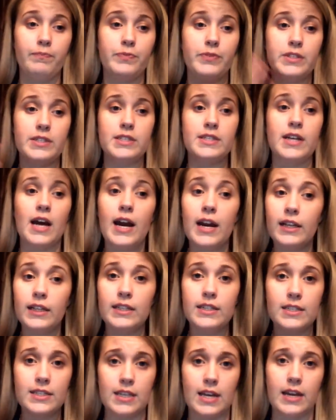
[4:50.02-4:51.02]

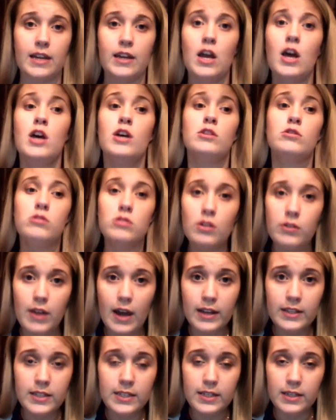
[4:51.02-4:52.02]
stylist thing, so
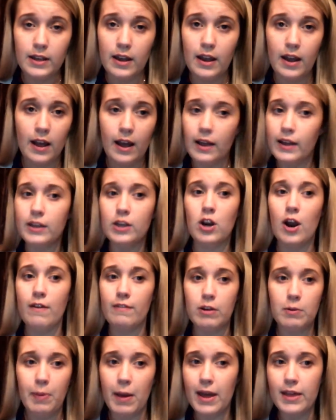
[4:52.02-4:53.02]
that's you're
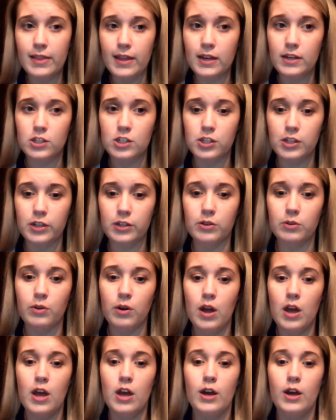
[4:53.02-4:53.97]
having to pay them too.